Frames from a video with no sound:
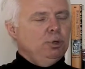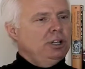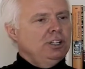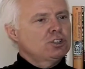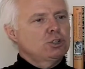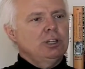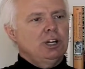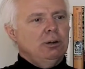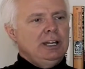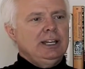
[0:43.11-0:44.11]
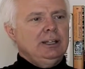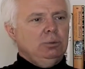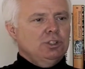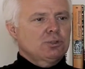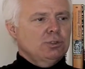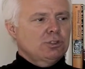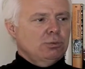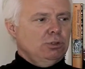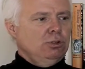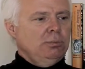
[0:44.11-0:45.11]
put it in Studio A, which was
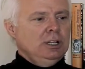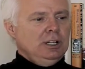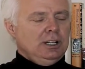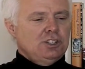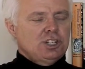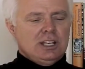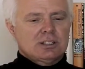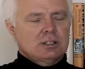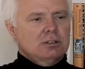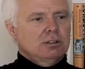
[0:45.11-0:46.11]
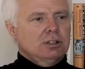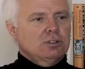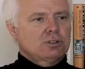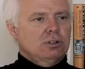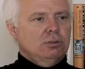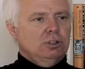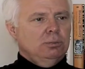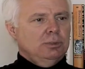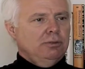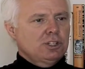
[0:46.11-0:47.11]
a room adjacent to the control
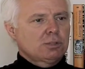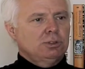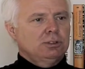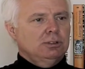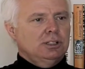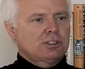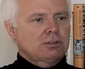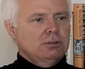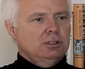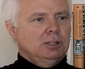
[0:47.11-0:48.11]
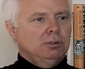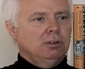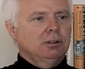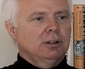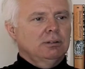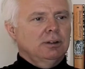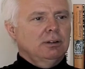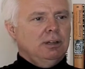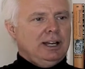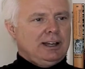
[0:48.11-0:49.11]
room, visible to us through double
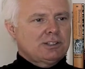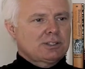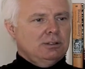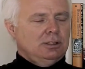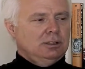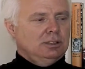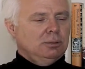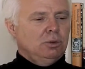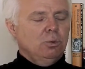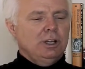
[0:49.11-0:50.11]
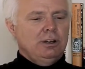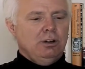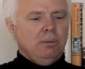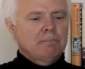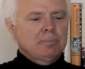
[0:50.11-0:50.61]
glass, double window.